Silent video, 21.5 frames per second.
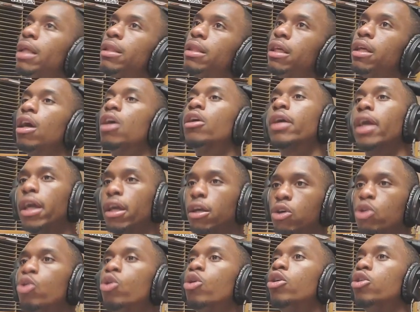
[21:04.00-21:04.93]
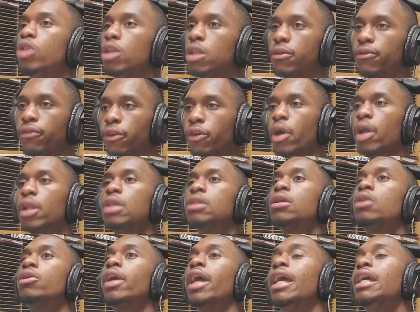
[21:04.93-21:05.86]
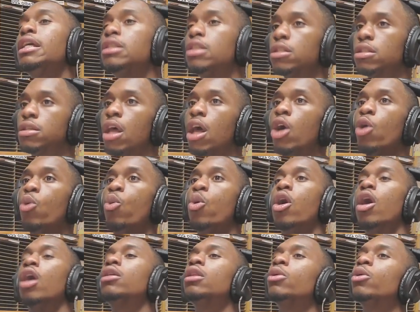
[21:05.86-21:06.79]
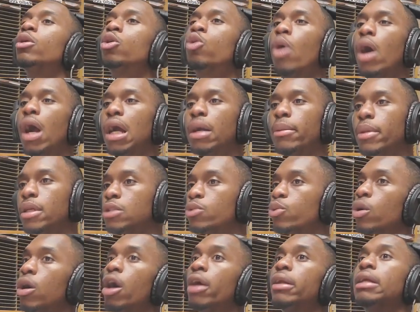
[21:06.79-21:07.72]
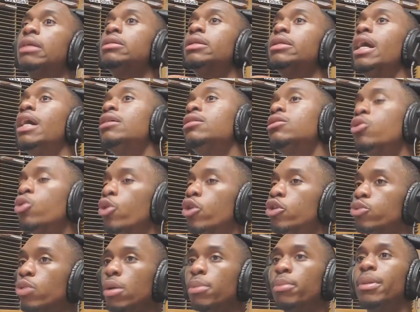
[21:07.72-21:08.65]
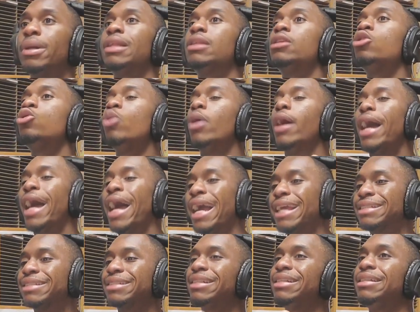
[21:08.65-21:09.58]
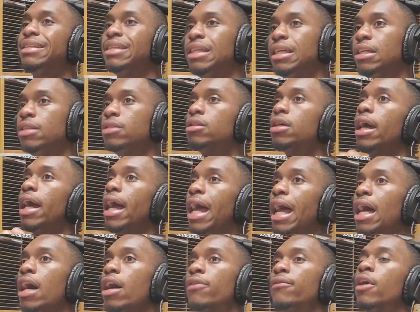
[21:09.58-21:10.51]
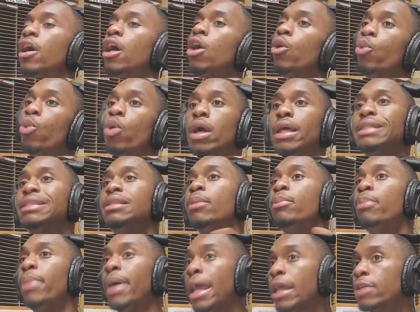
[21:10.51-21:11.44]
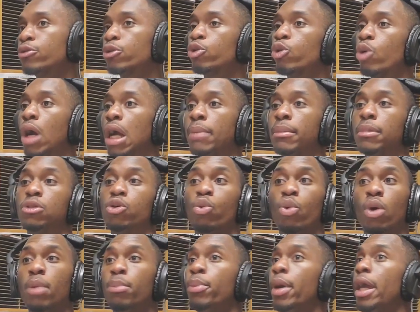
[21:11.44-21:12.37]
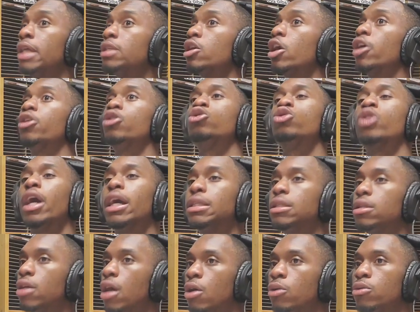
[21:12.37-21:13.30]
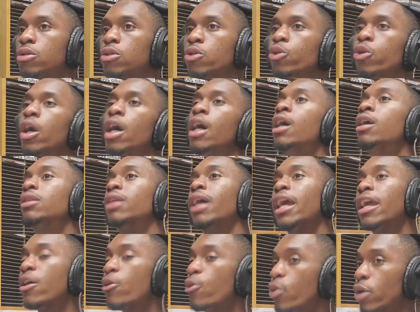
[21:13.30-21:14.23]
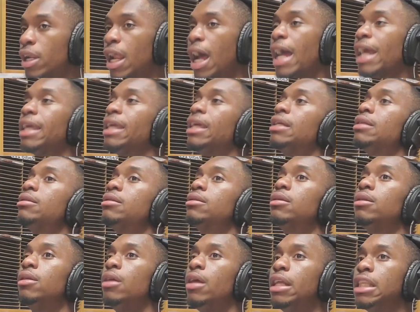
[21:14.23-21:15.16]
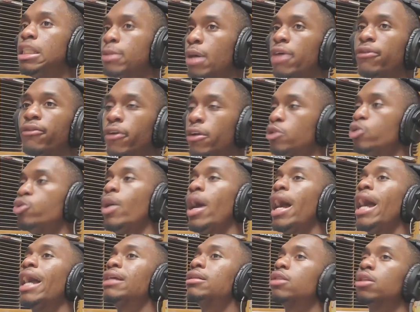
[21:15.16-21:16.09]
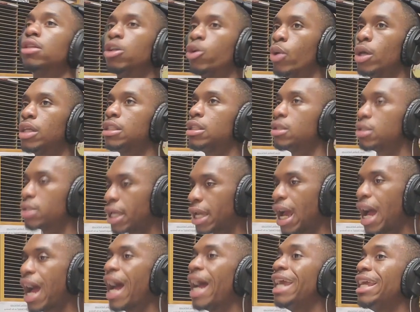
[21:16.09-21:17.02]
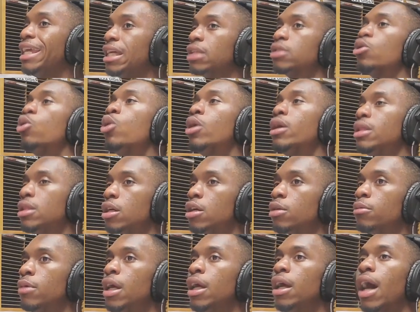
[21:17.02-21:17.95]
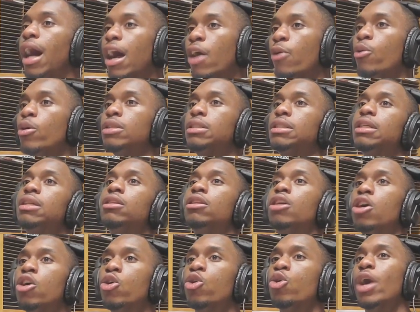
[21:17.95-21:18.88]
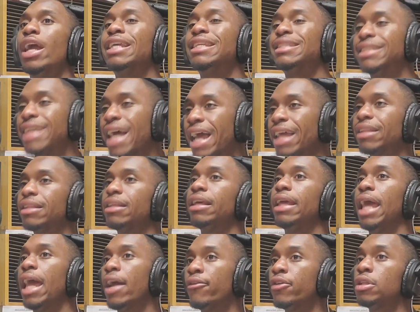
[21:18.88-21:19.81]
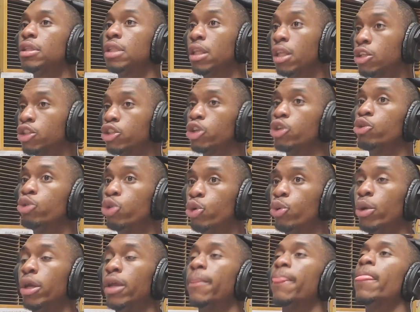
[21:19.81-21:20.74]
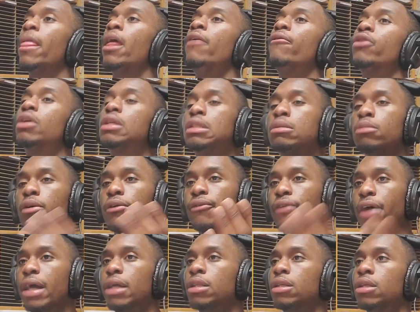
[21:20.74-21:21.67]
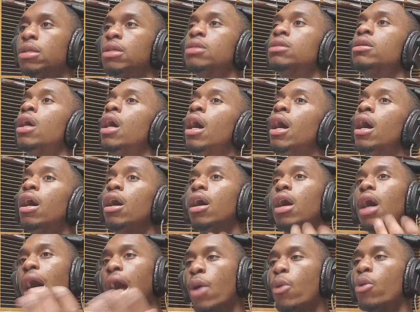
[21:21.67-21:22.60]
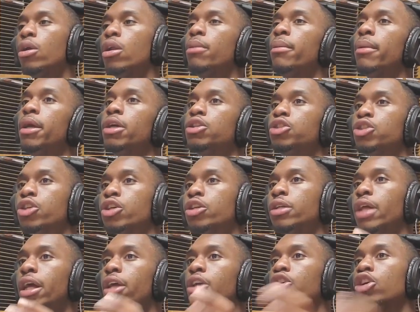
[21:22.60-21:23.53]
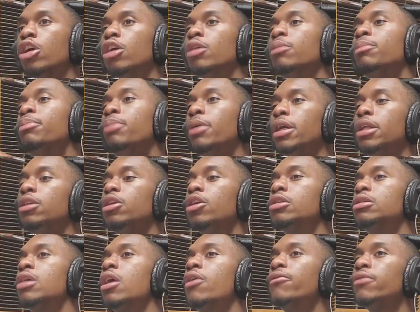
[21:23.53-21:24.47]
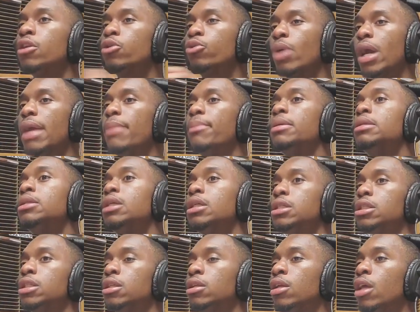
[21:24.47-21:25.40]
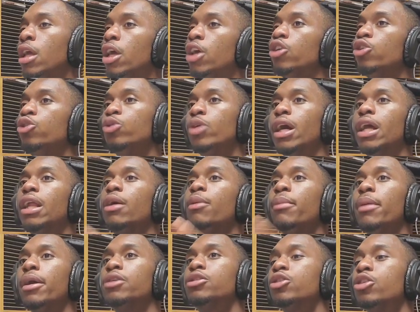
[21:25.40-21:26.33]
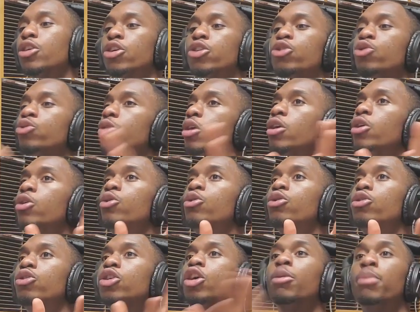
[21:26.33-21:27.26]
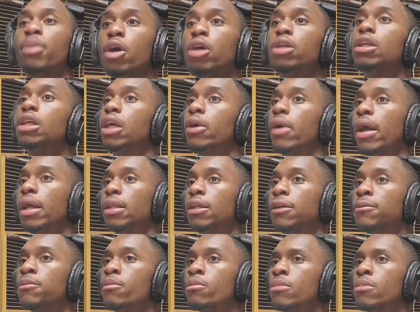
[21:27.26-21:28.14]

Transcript: I think, okay, cool. You need to figure out these locations. What are the requirements? Where are their test scores? What money do you actually need to have? What is the bank's requirements? What banks are you trying to go to? Like, when I get into my friends who ask certain questions, like, I get on them. I want to know exactly everything that you're doing. For the simple fact is, I want to make sure that you're putting yourself in the right position. You got to make sure you know you're building correctly.